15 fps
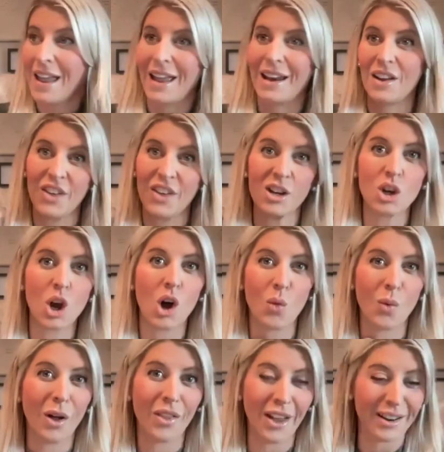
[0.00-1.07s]
And if they don't,
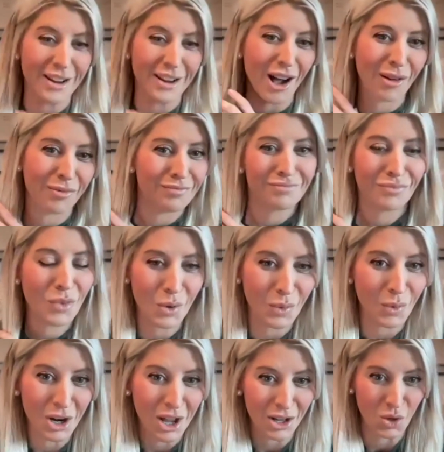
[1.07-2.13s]
well, then no,
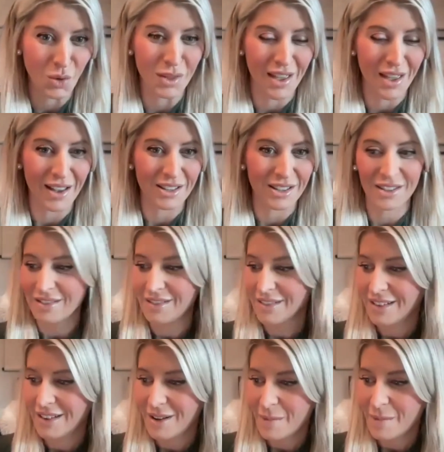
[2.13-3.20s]
we're not doing this.
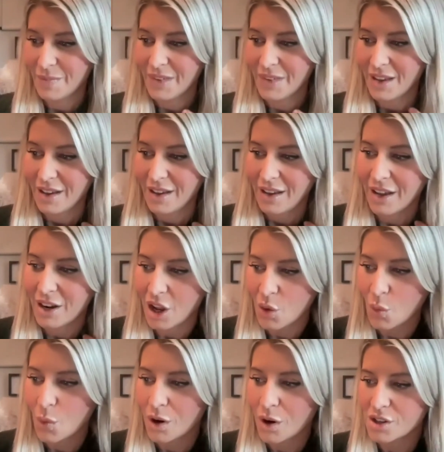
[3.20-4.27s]
In other
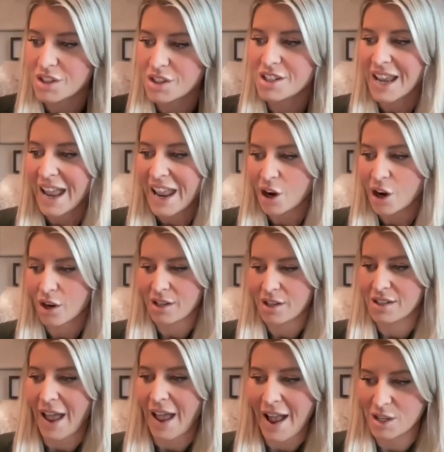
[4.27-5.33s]
words, this
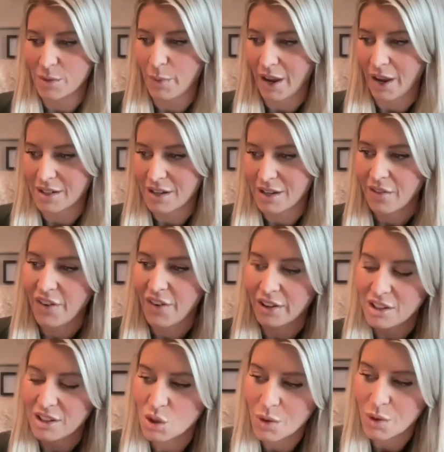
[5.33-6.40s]
arrogance aspect,
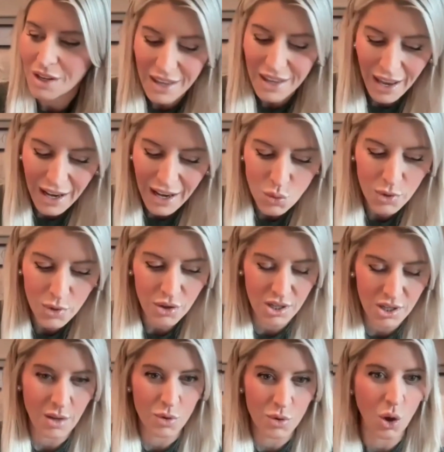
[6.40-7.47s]
failing to engage with your
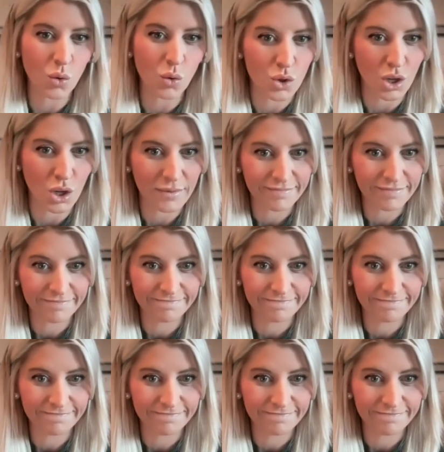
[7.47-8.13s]
team's culture.